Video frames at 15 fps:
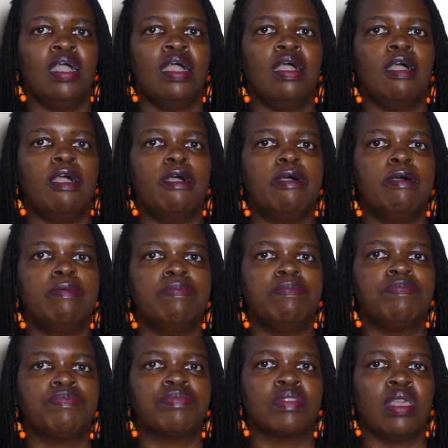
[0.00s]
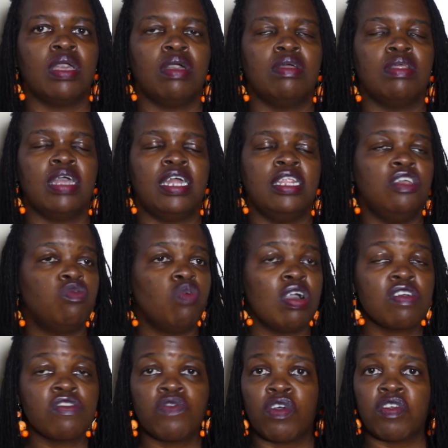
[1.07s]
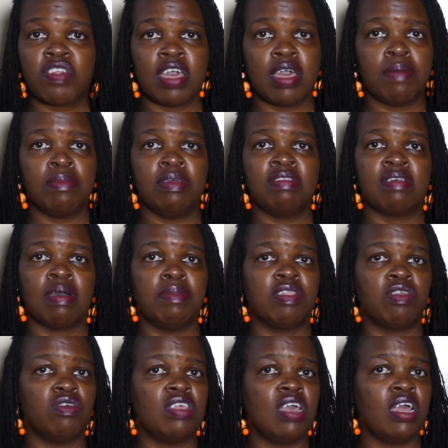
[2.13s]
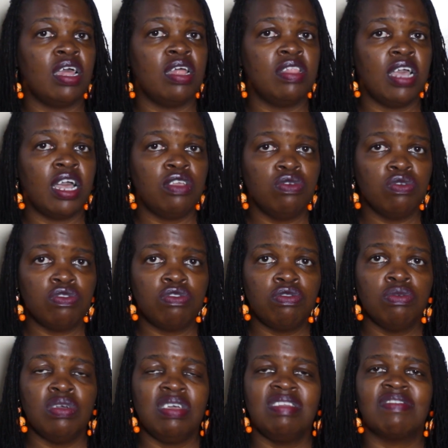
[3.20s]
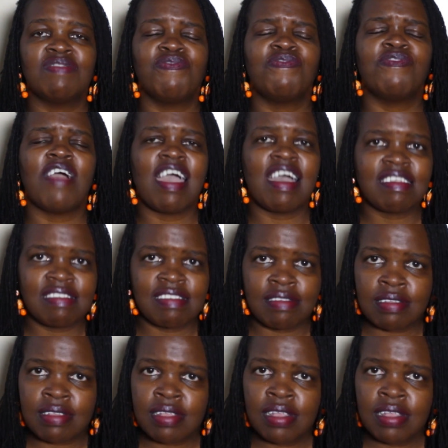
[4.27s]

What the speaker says: and it works for them. It's a method they are used to. It's fast.